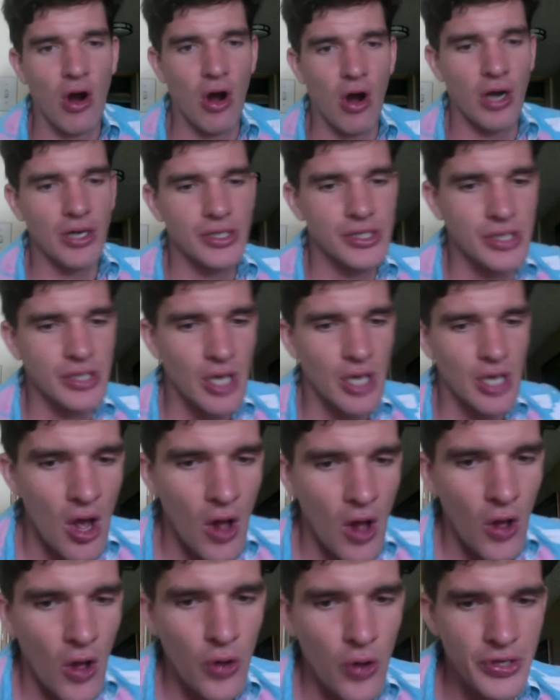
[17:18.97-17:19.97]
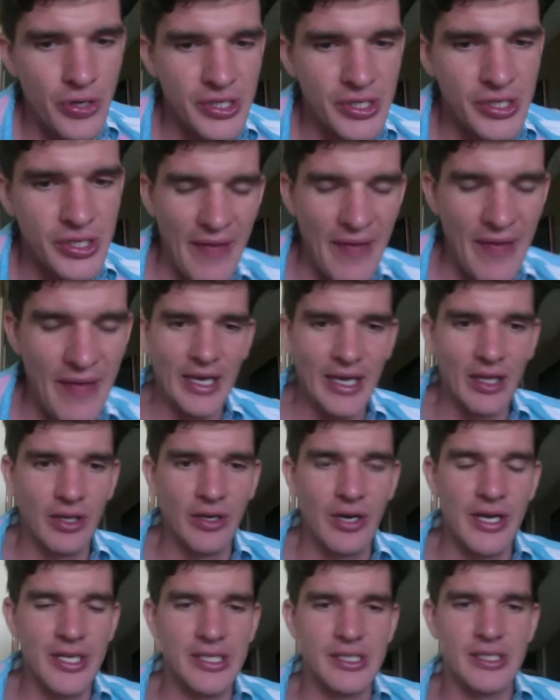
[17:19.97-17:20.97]
guards who just have that
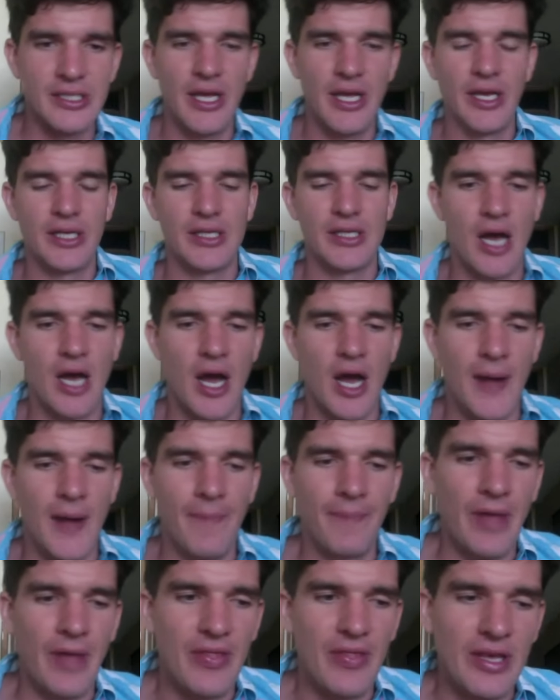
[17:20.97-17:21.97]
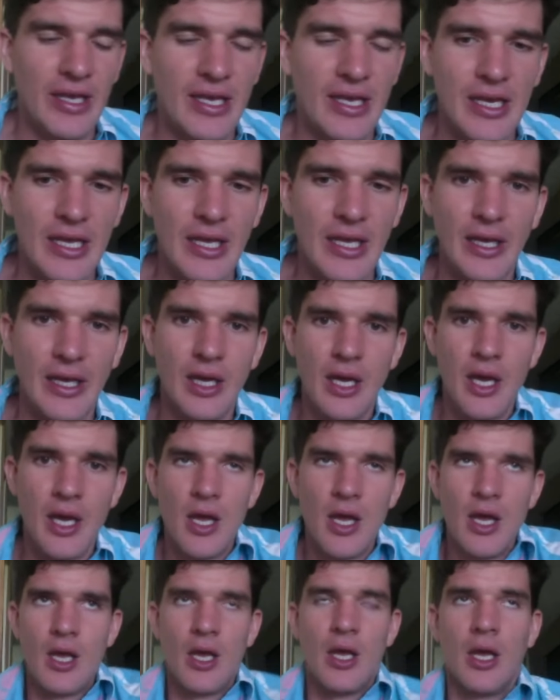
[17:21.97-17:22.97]
killer instinct. Um, I think Kenny
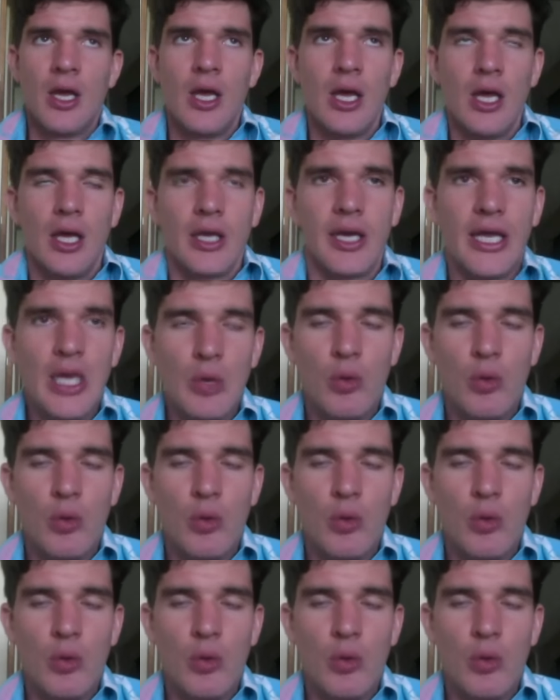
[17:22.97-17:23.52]
Kenny